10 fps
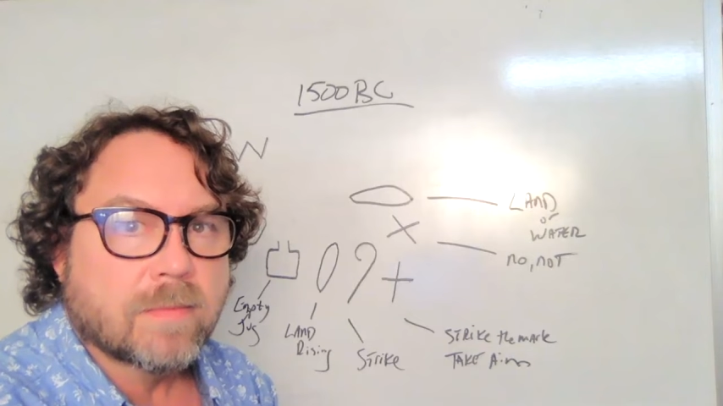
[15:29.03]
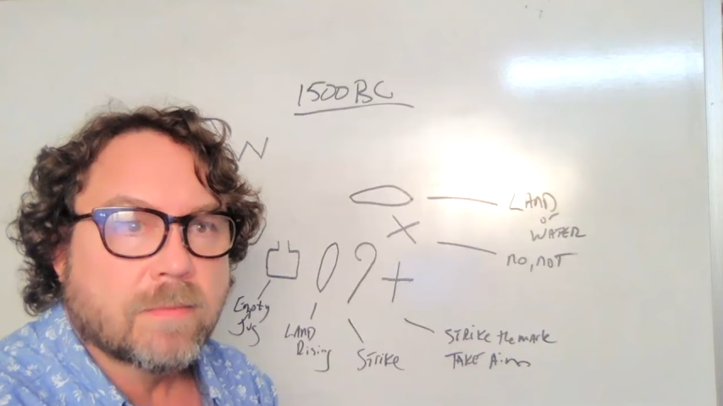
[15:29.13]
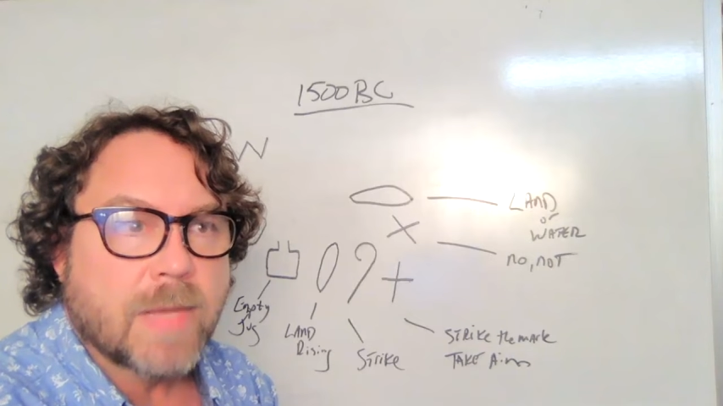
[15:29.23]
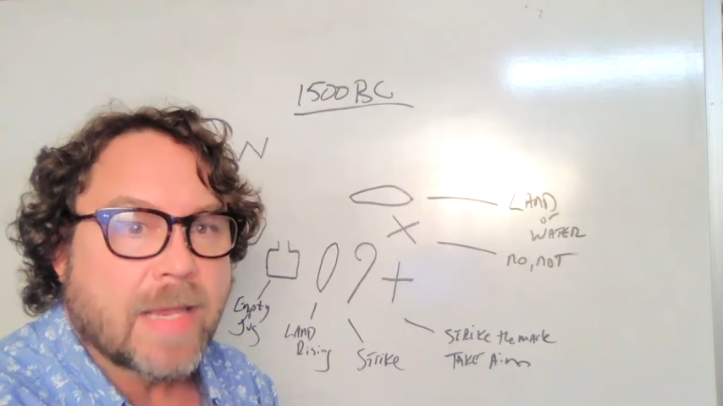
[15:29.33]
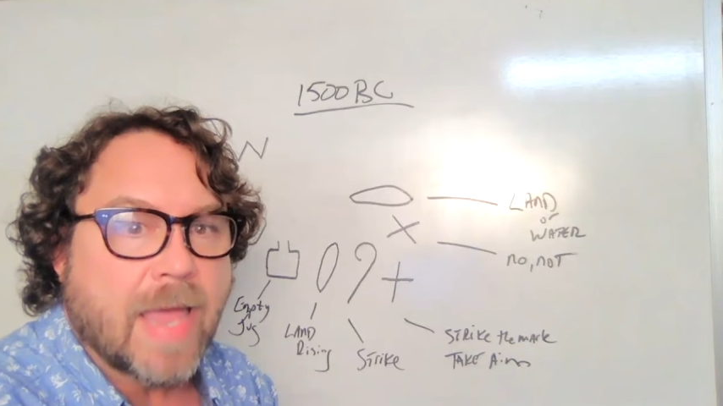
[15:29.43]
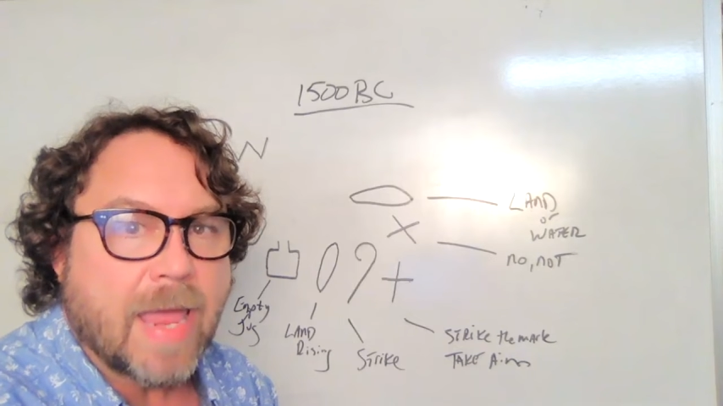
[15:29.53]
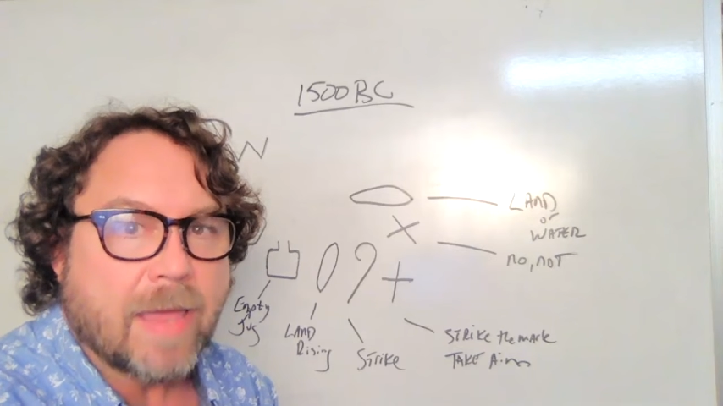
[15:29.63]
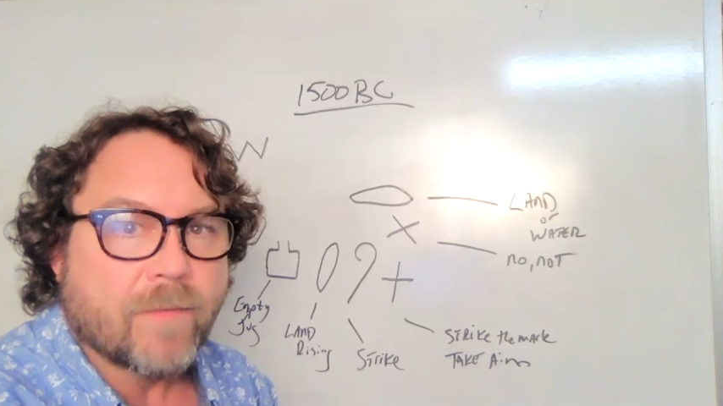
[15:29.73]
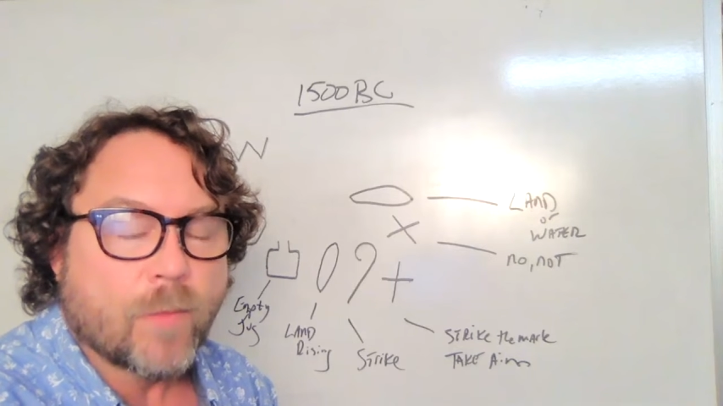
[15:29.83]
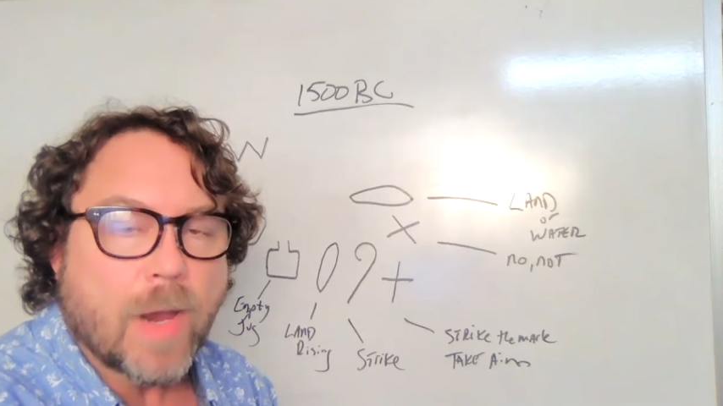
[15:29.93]
make
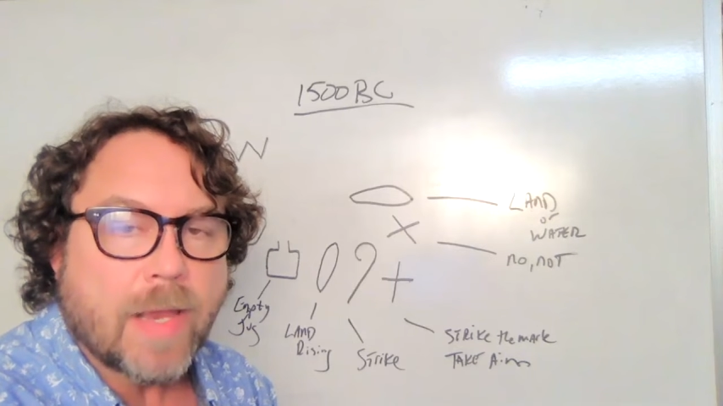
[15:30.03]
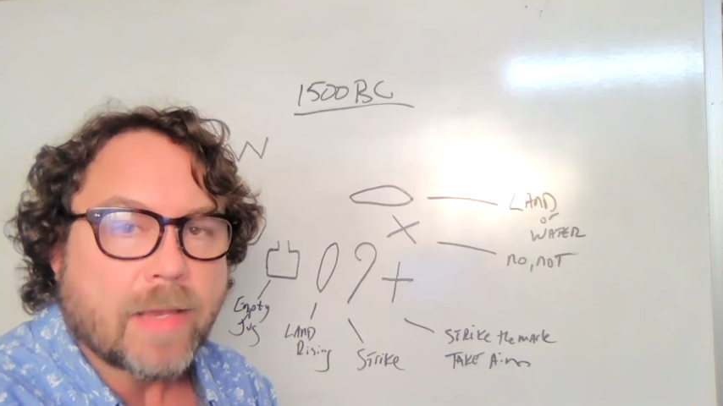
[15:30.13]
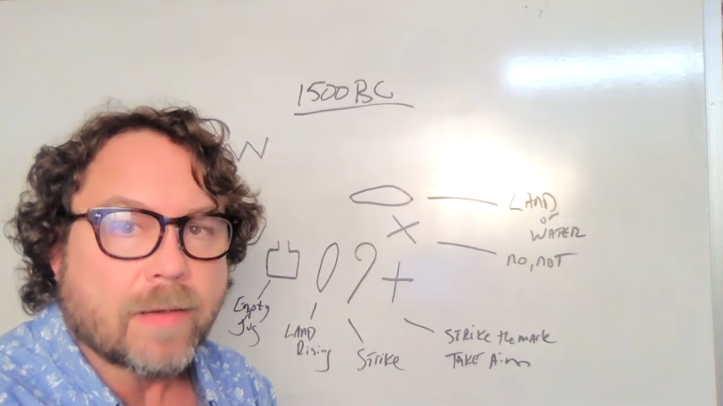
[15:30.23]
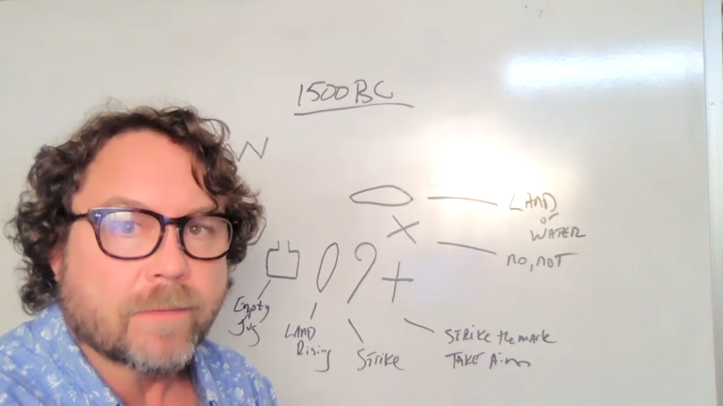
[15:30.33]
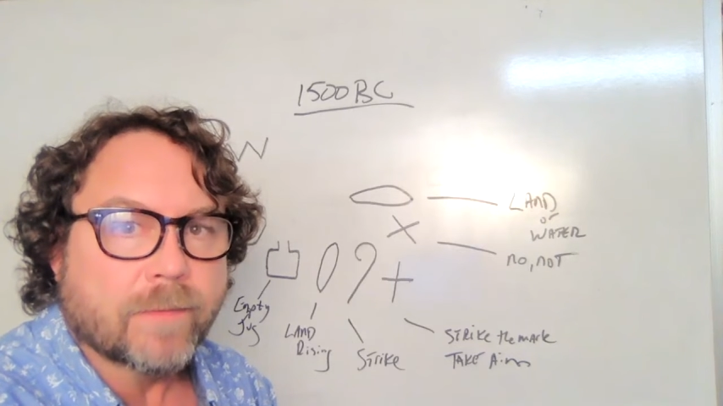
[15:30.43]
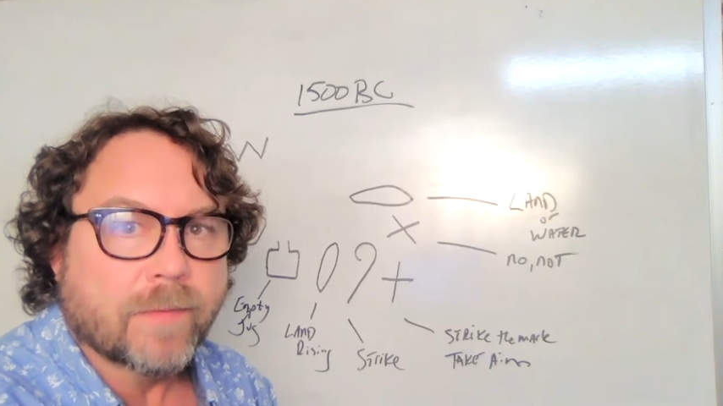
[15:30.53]
half a wave.